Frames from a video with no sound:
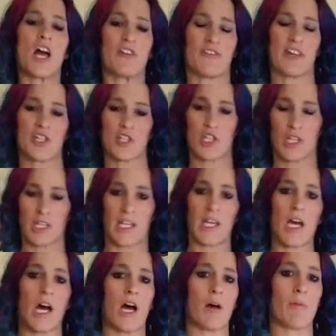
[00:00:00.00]

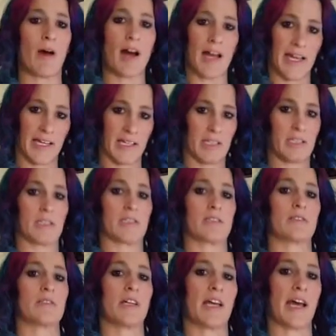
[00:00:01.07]
Eventually,
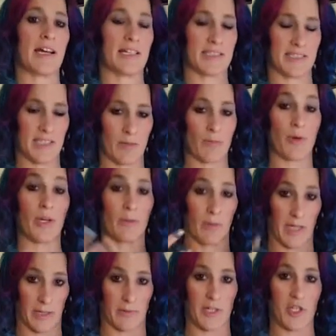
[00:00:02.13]
at some point
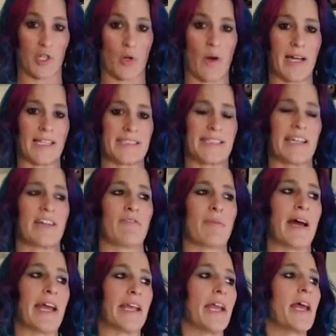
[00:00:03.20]
when I reached a quiet state of
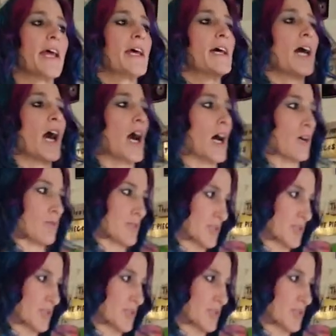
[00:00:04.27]
mind, I